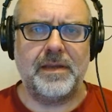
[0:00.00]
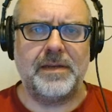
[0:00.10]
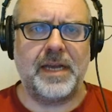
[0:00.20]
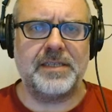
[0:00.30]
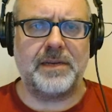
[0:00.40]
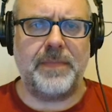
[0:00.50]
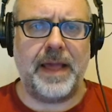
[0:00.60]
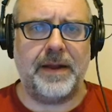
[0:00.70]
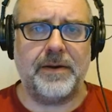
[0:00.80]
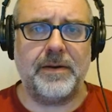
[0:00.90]
Doesn't
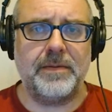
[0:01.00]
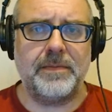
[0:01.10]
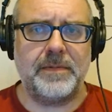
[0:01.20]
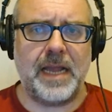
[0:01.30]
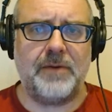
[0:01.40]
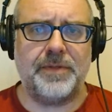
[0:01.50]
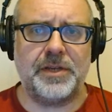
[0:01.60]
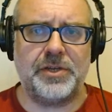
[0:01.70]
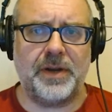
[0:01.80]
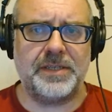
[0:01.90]
matter, not with the
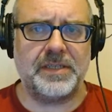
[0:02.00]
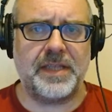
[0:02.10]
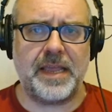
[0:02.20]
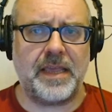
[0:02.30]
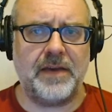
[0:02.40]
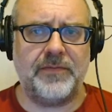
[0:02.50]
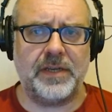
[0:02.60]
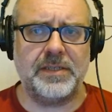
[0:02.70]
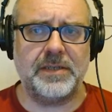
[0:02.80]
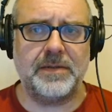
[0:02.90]
choices they give
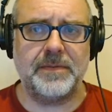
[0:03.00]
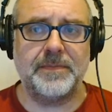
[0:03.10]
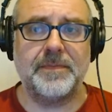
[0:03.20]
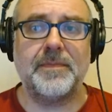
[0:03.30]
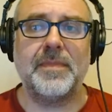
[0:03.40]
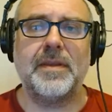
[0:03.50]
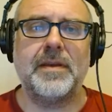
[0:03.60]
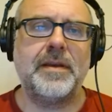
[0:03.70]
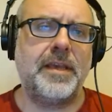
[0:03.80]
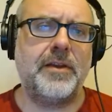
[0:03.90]
us.
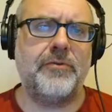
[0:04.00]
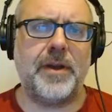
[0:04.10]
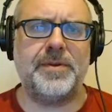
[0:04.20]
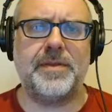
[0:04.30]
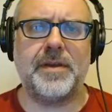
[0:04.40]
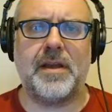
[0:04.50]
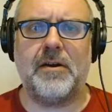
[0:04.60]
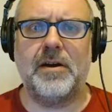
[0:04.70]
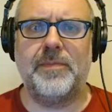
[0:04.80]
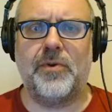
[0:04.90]
He gripped the
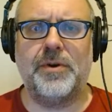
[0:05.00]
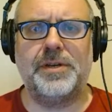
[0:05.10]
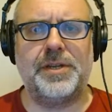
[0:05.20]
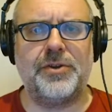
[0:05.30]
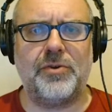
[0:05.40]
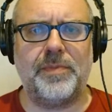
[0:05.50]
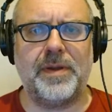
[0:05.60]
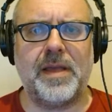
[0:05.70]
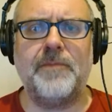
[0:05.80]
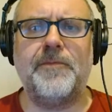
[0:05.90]
cardboard tube,
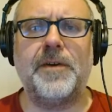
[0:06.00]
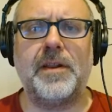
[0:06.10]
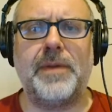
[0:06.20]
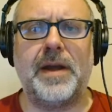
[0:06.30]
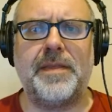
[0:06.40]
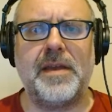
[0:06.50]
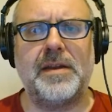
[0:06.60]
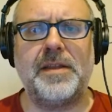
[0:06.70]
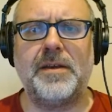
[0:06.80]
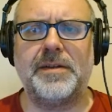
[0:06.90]
comforted by the
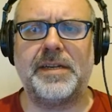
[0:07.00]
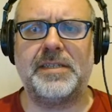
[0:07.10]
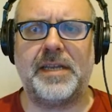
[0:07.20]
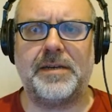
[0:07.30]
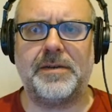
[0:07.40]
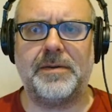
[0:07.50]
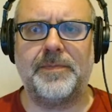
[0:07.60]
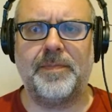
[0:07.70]
unyielding center.